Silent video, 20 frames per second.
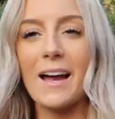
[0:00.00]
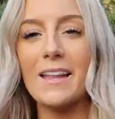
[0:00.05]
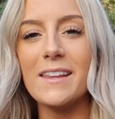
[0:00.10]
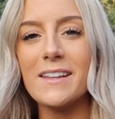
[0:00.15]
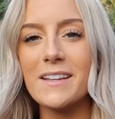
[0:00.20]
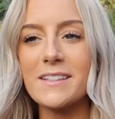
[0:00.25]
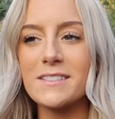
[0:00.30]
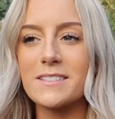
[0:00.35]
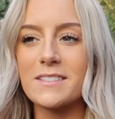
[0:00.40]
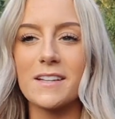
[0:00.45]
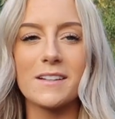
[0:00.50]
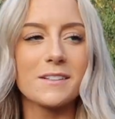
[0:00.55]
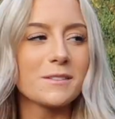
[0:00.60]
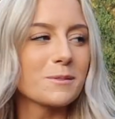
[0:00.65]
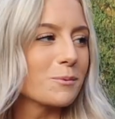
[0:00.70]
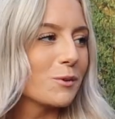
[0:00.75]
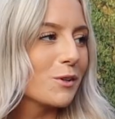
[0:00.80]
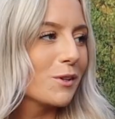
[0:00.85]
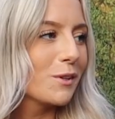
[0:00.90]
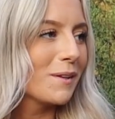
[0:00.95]
I think it
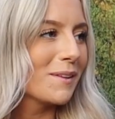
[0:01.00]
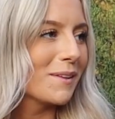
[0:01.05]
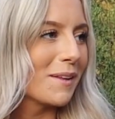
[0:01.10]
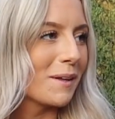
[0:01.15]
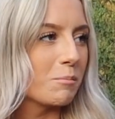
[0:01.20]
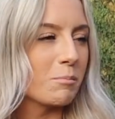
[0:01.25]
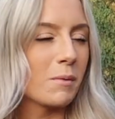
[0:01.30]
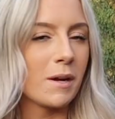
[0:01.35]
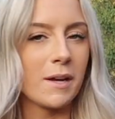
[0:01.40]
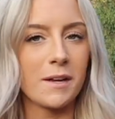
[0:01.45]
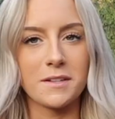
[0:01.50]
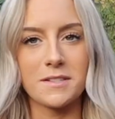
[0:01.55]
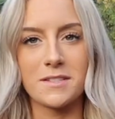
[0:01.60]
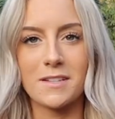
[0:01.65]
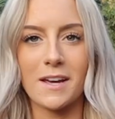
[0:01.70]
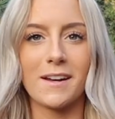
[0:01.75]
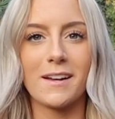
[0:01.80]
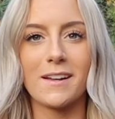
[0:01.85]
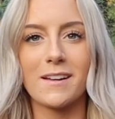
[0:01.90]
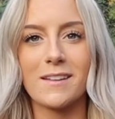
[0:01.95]
sucks more that like my
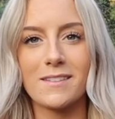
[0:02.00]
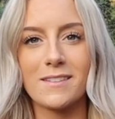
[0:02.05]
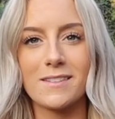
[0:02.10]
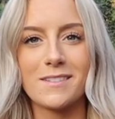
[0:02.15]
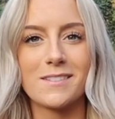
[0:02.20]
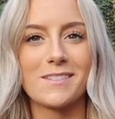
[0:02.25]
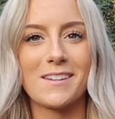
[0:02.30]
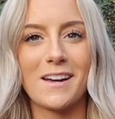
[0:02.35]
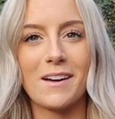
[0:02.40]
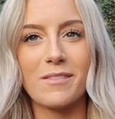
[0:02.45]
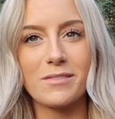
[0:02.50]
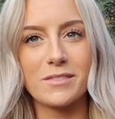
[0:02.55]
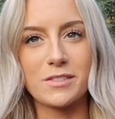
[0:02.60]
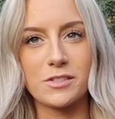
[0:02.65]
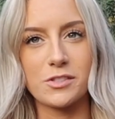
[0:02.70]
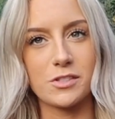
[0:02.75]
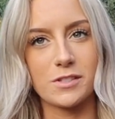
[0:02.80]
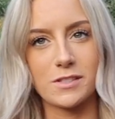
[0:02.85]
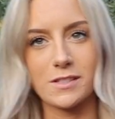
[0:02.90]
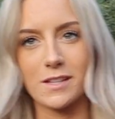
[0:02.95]
exciting stuff
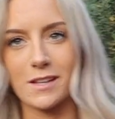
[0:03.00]
is just